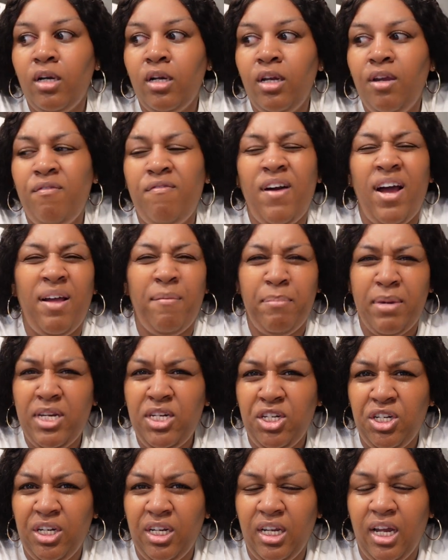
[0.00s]
If I
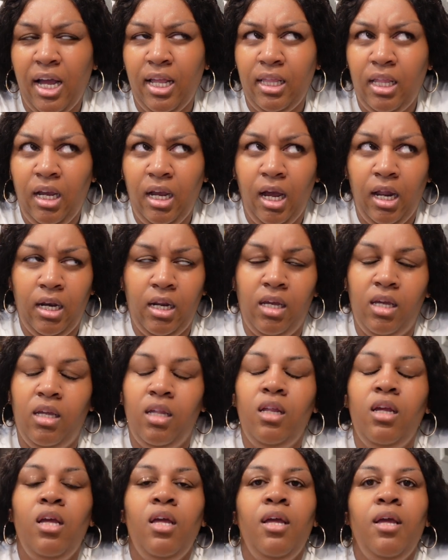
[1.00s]
mentioned it, I think I did,
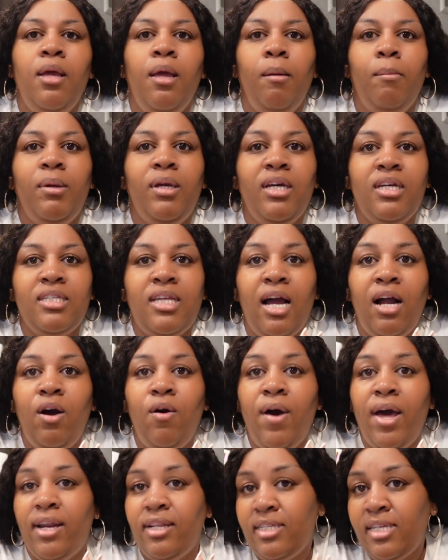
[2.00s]
because I go
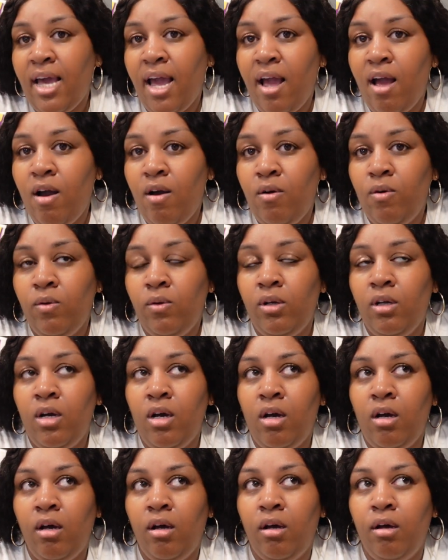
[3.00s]
out of
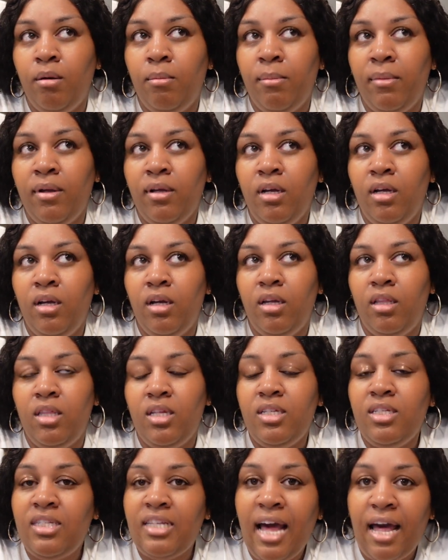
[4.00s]
town
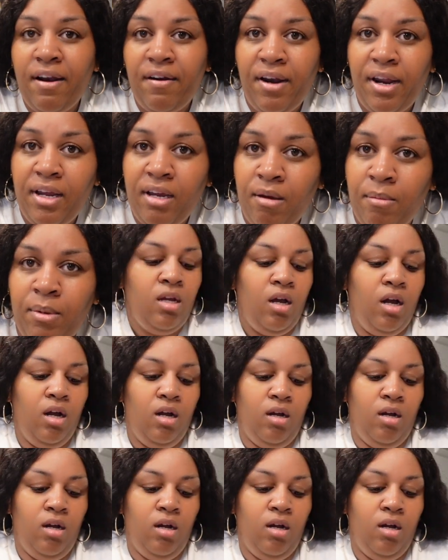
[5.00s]
this Saturday coming.